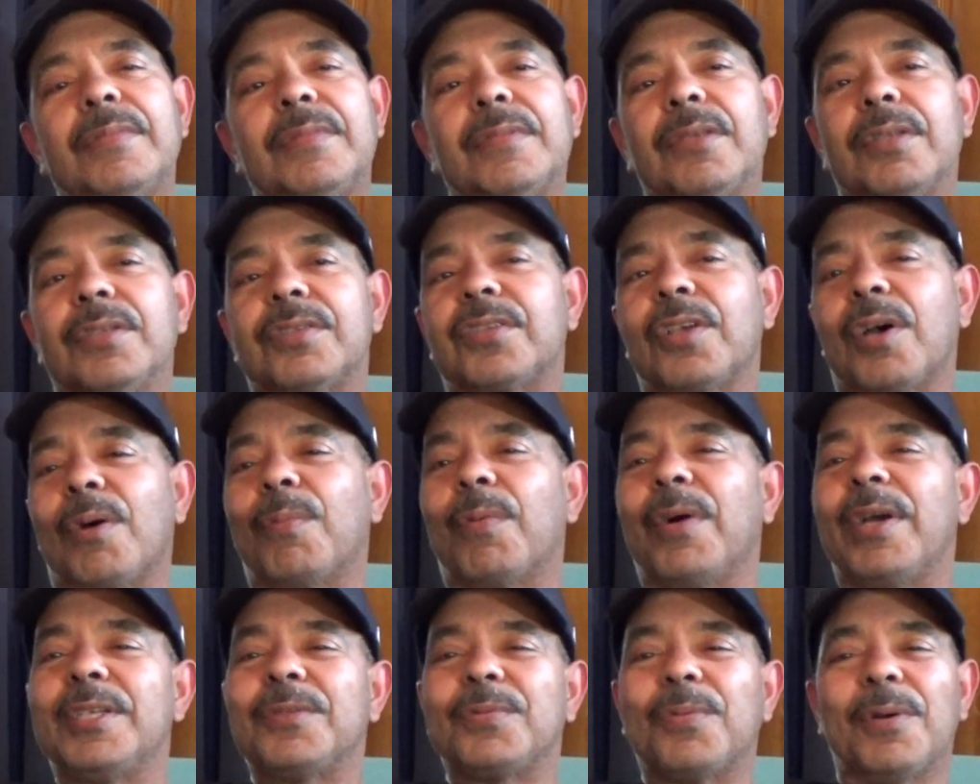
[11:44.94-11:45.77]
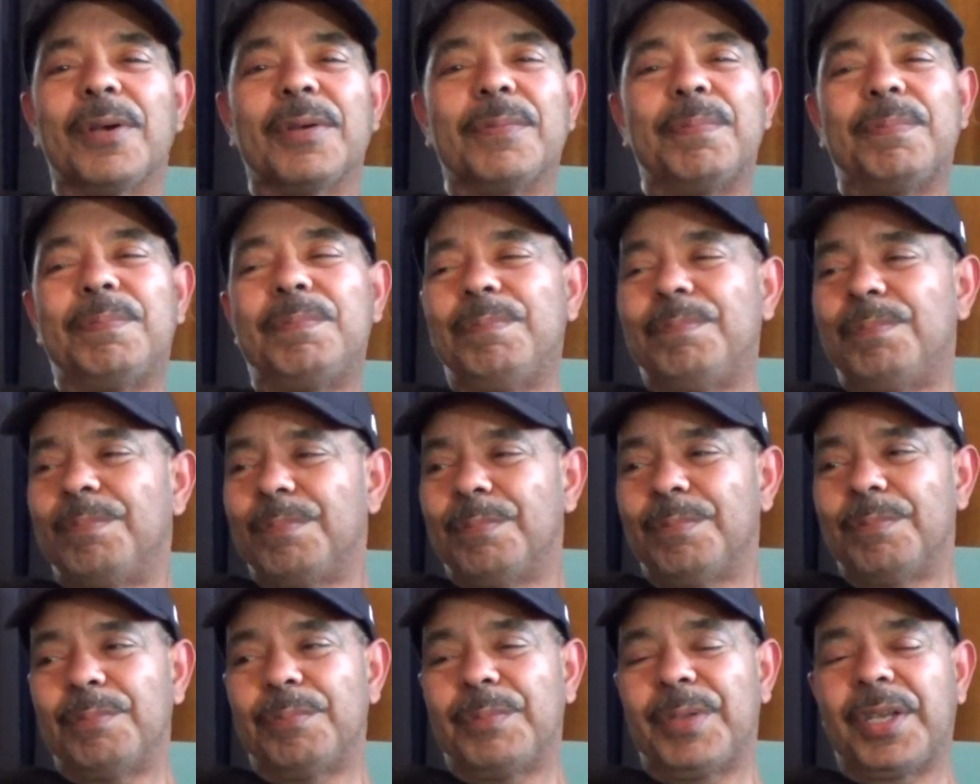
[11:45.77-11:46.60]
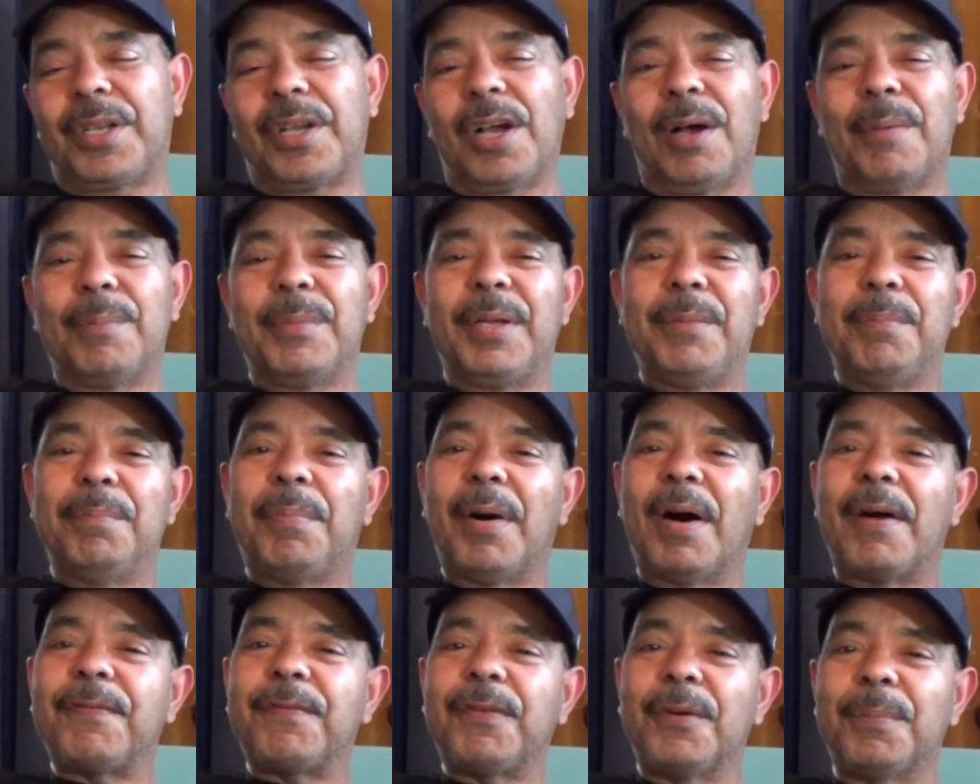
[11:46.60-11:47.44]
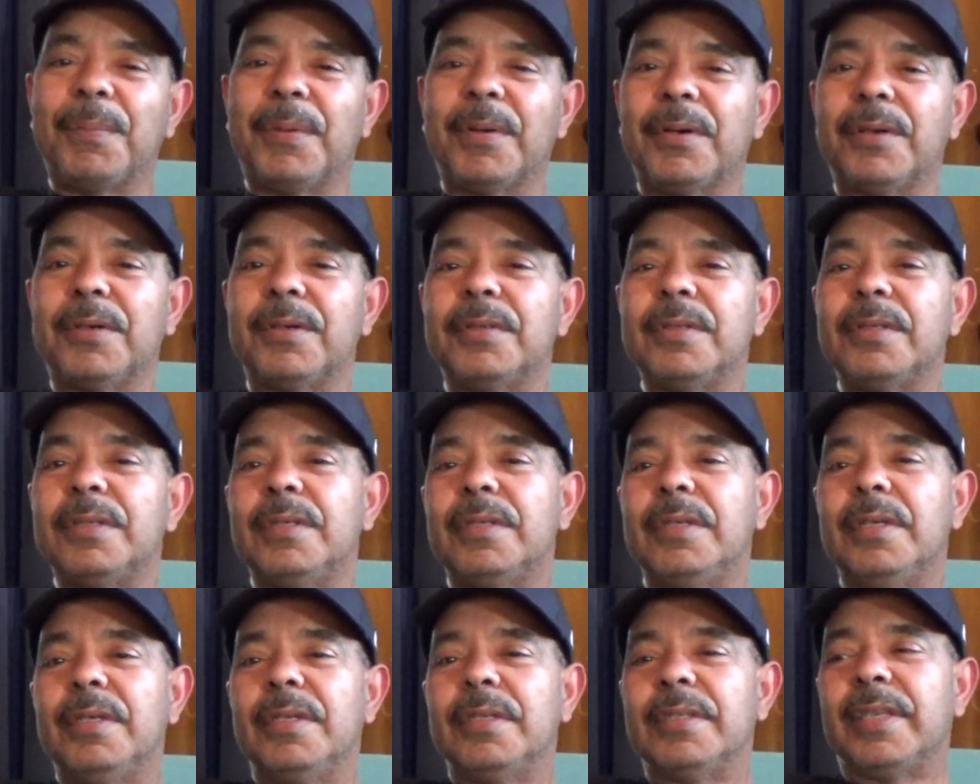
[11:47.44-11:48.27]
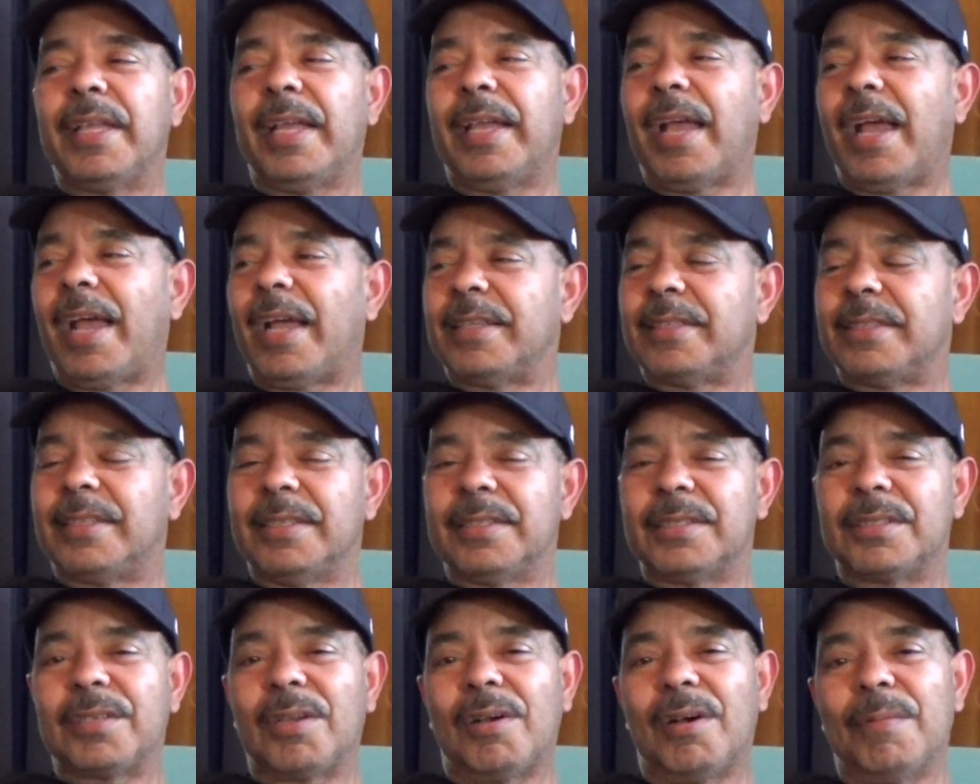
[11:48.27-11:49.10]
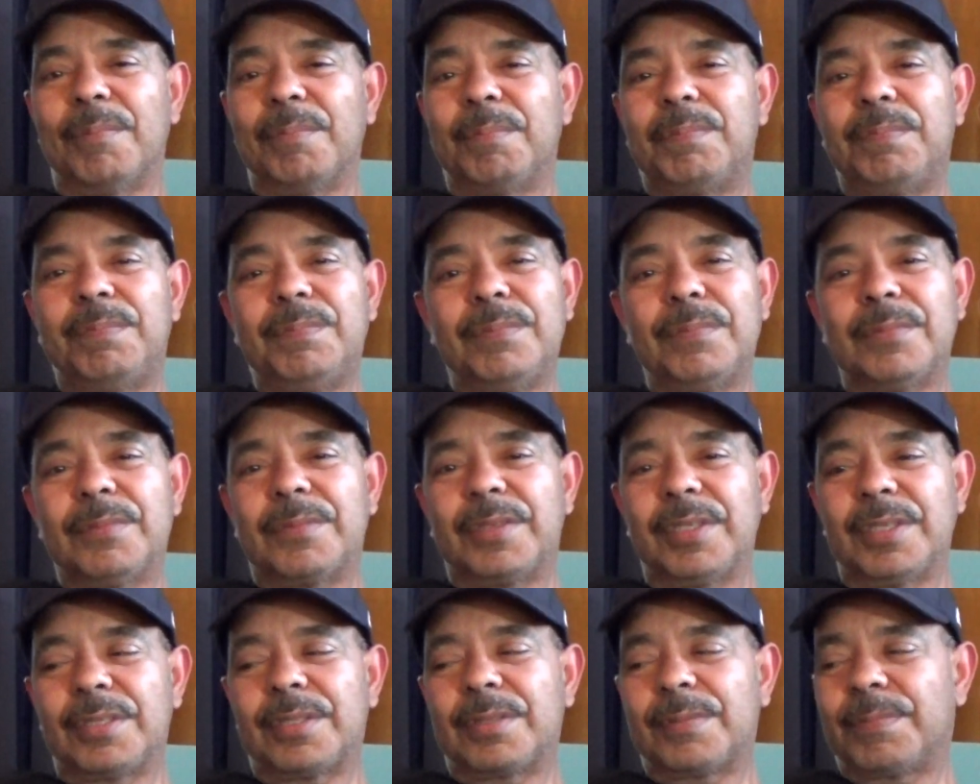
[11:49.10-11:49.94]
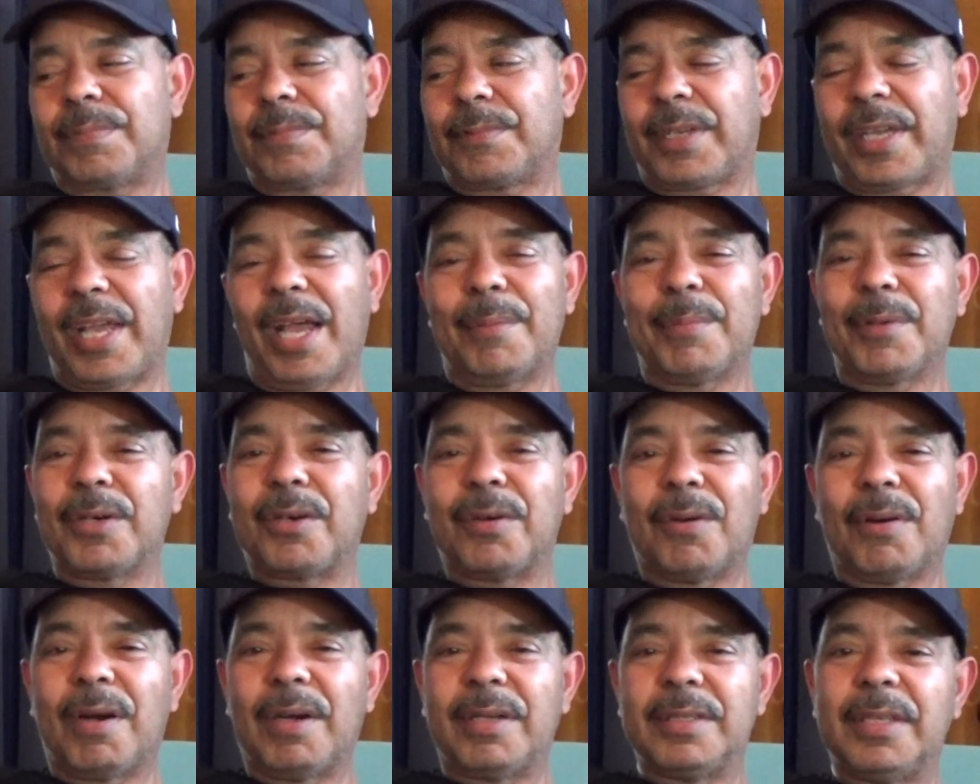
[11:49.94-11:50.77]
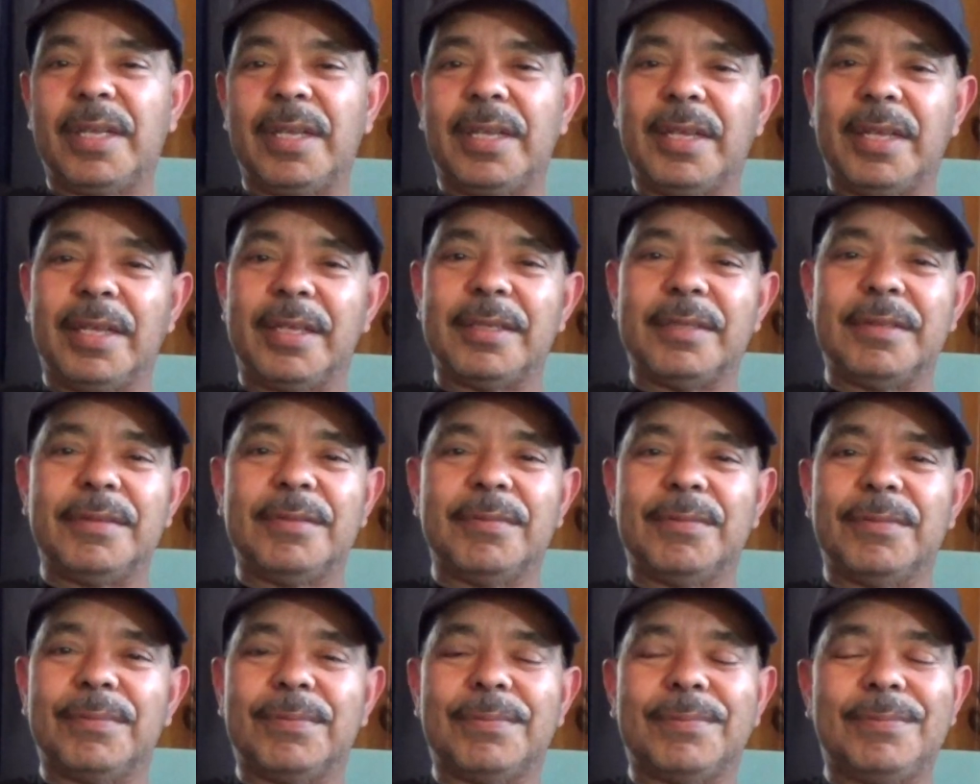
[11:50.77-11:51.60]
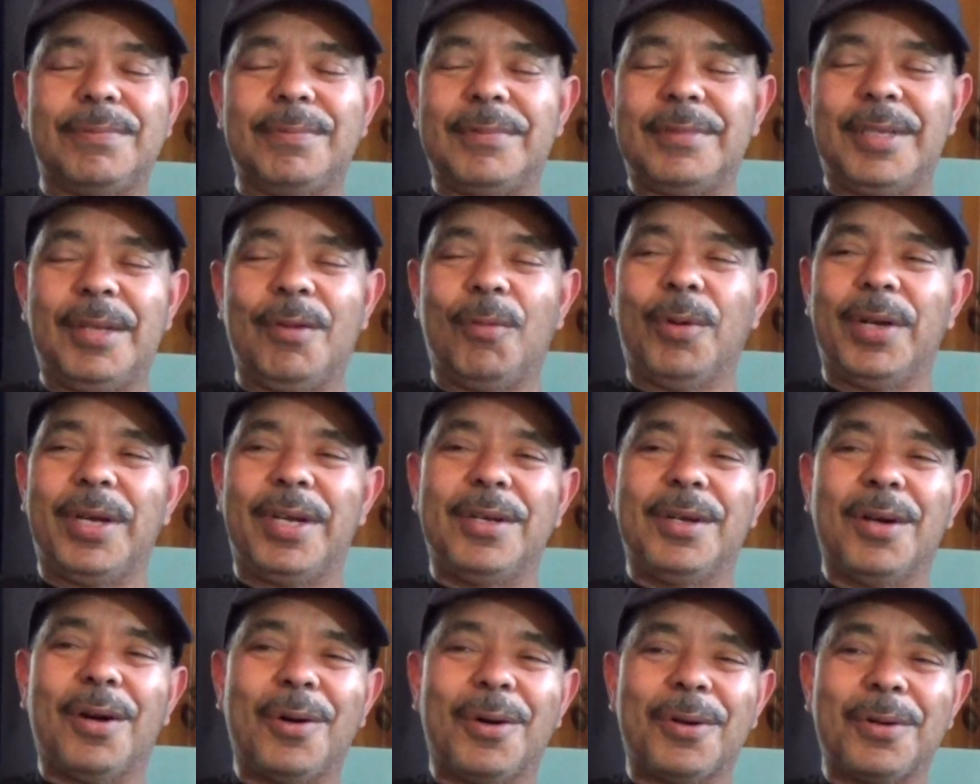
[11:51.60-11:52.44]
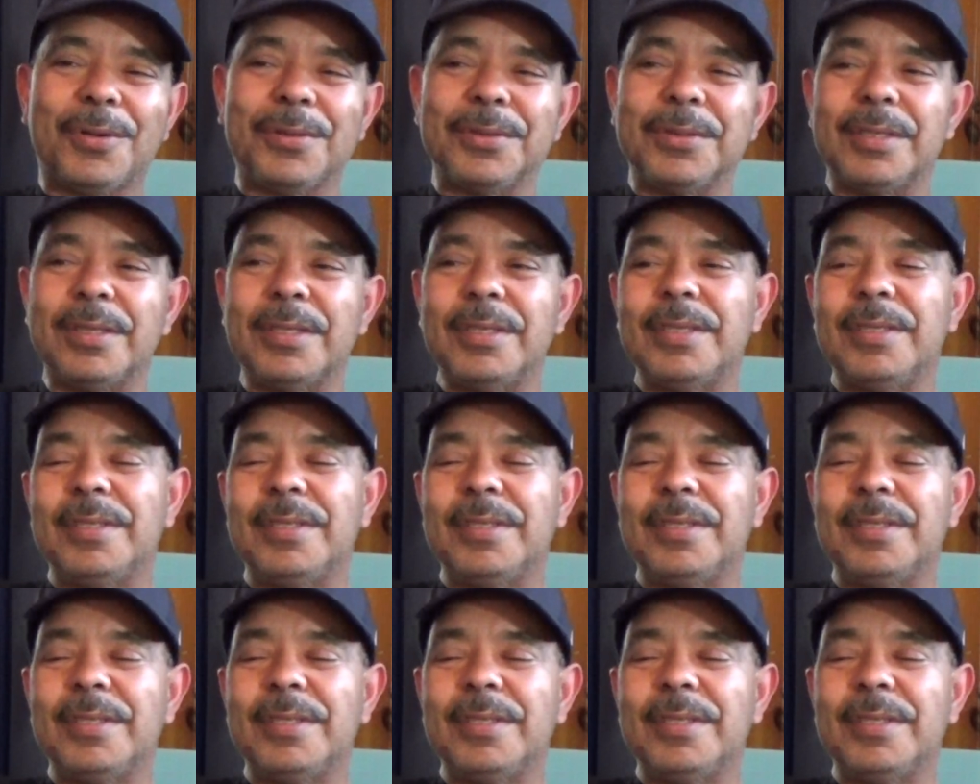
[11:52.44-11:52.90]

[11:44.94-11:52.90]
the subways were becoming buffable. They had this this chemical on there. It wouldn't hold.